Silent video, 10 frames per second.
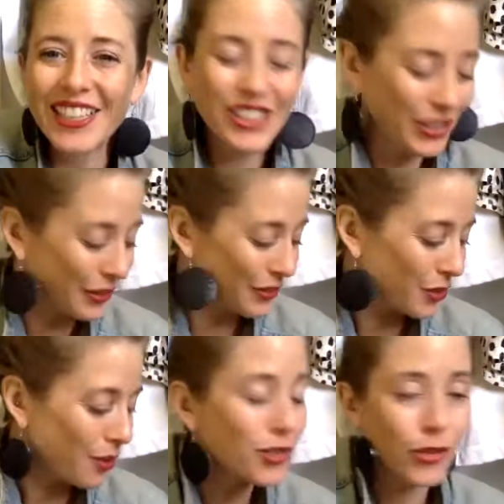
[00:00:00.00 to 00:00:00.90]
So if
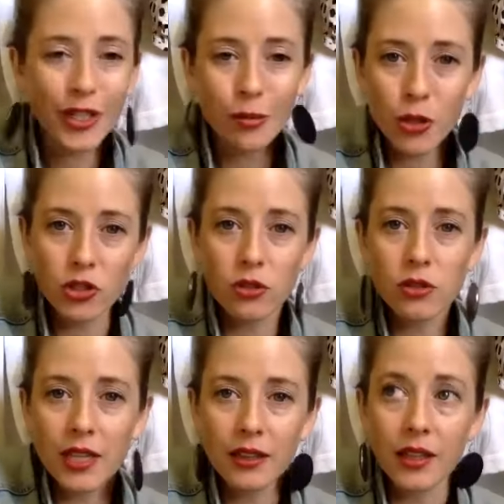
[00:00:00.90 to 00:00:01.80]
you are doing a personal
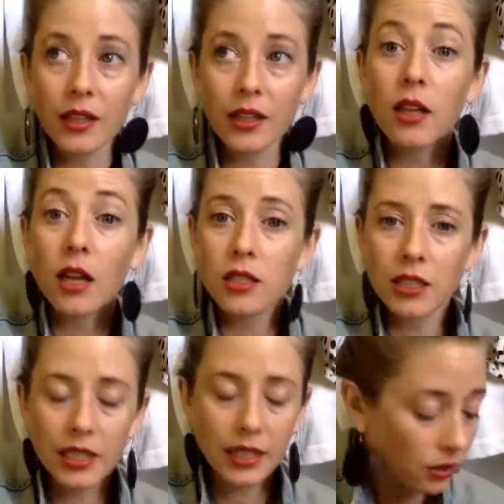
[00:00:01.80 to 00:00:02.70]
styling closet
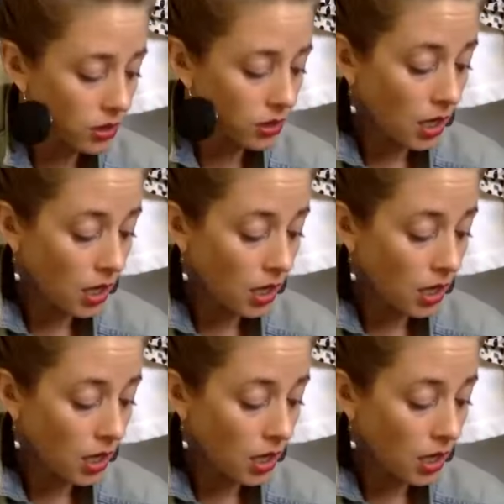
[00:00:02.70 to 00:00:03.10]
clean out